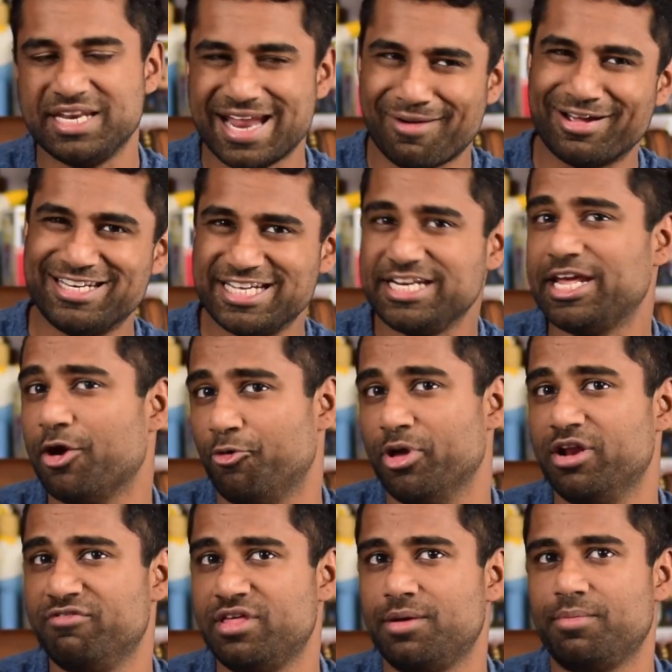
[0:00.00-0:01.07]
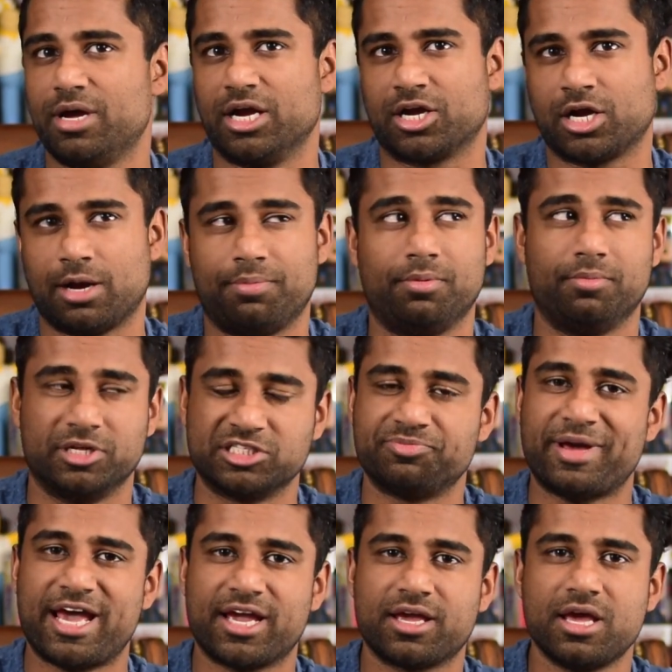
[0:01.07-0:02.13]
Now I did get rid of them a couple months
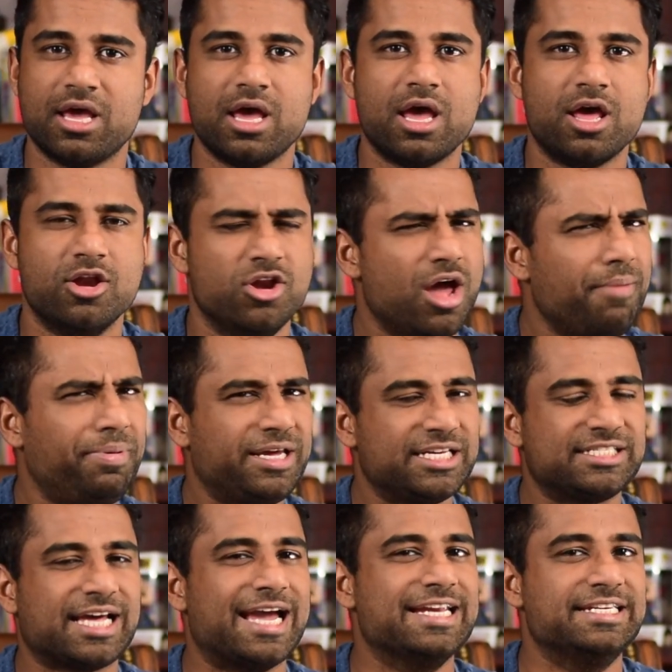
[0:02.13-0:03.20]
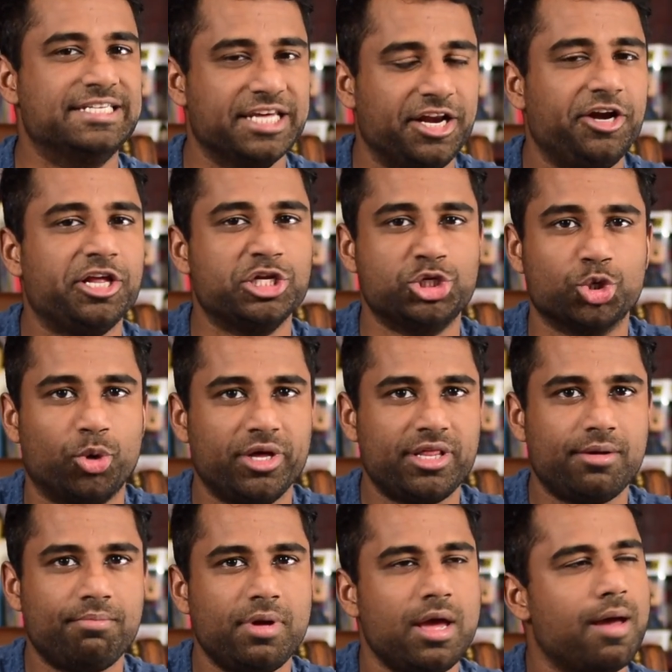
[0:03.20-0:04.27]
back, not because I didn't enjoy
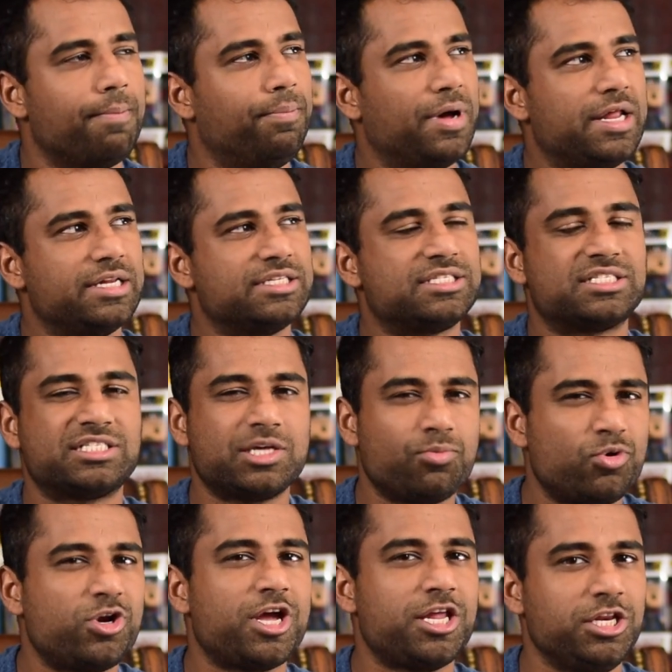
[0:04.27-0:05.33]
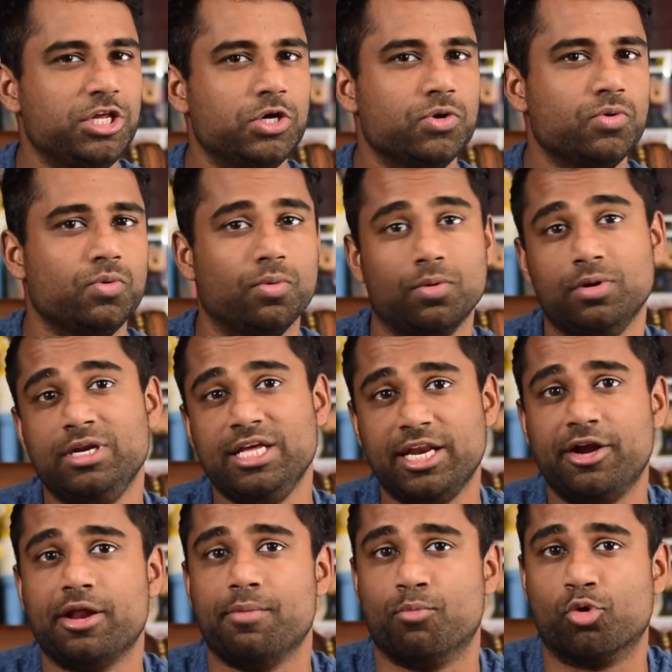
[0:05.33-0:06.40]
them, but someone I knew needed
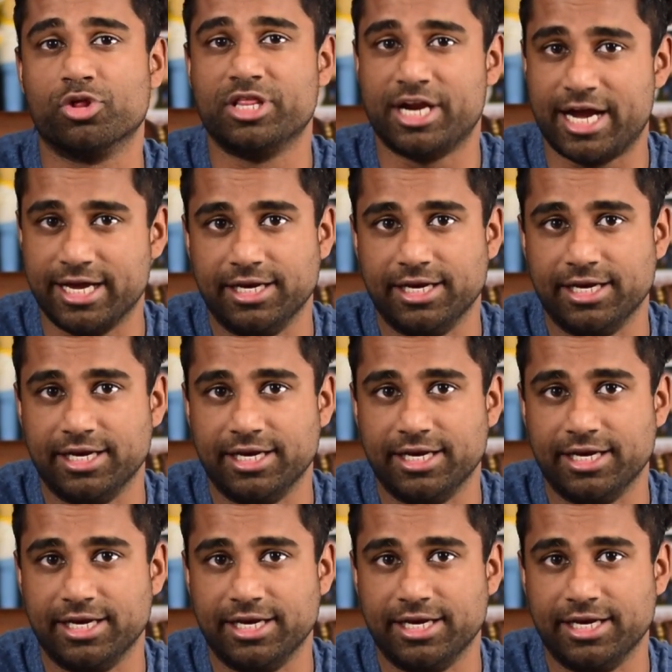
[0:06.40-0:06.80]
it more than I